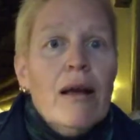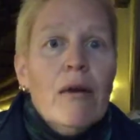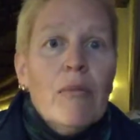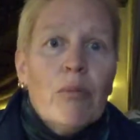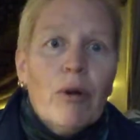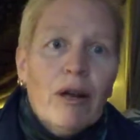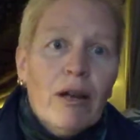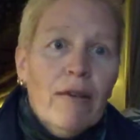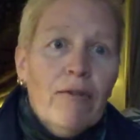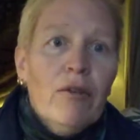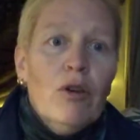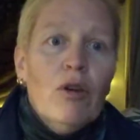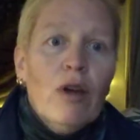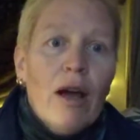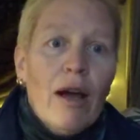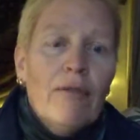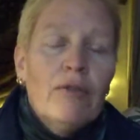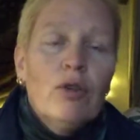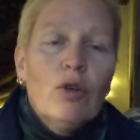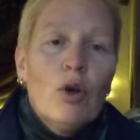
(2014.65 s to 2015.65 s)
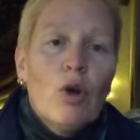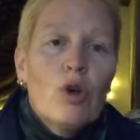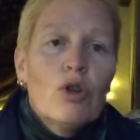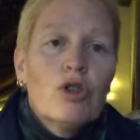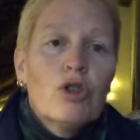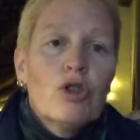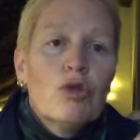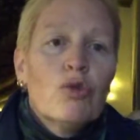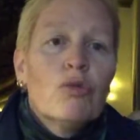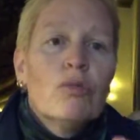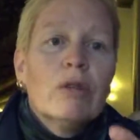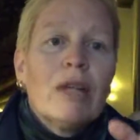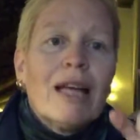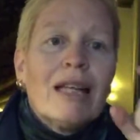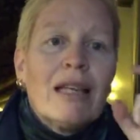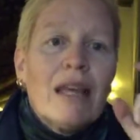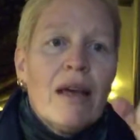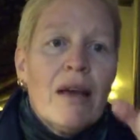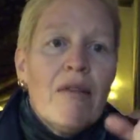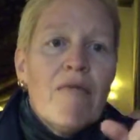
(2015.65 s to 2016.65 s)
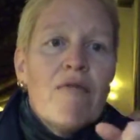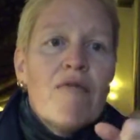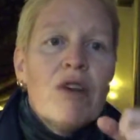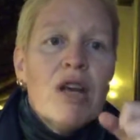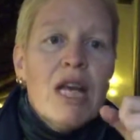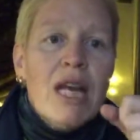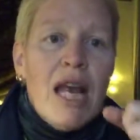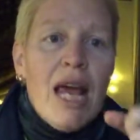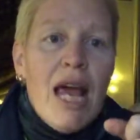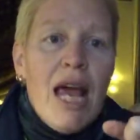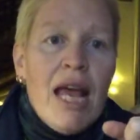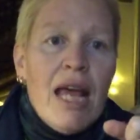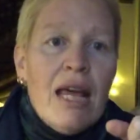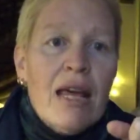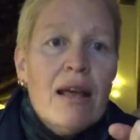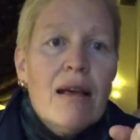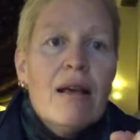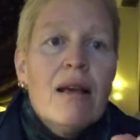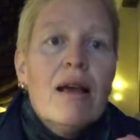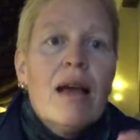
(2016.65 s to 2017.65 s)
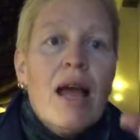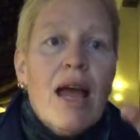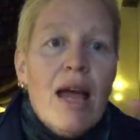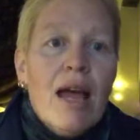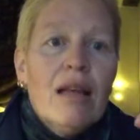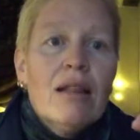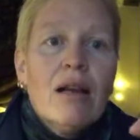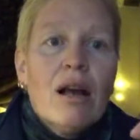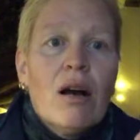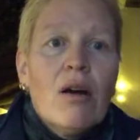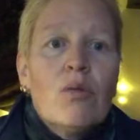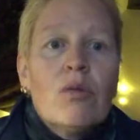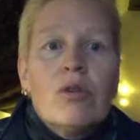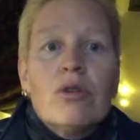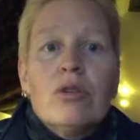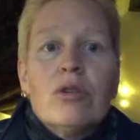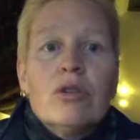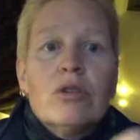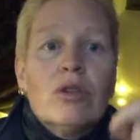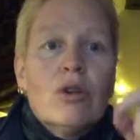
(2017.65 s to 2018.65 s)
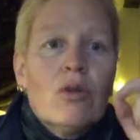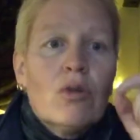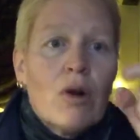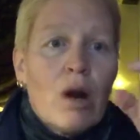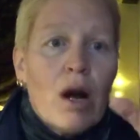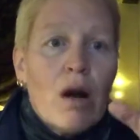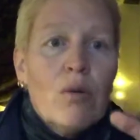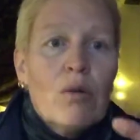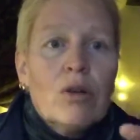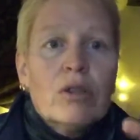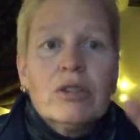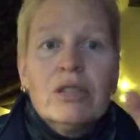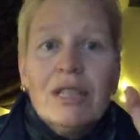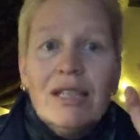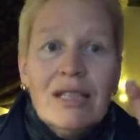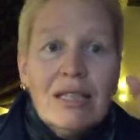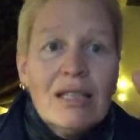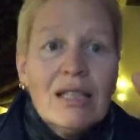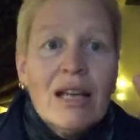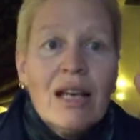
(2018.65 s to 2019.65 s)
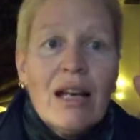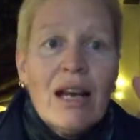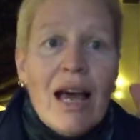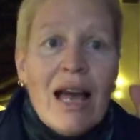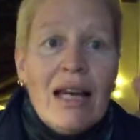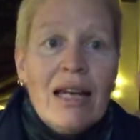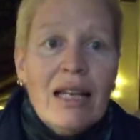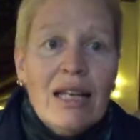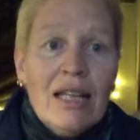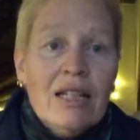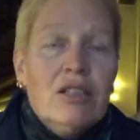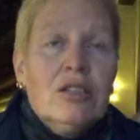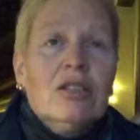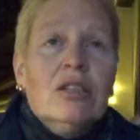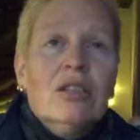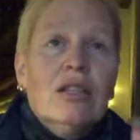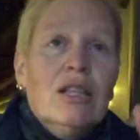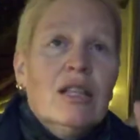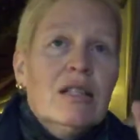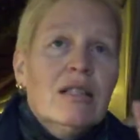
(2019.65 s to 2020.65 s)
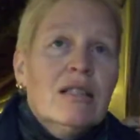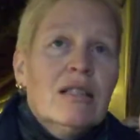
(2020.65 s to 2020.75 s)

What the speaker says: But if you have to consume that every day, 8 hours or hours, it's an addiction.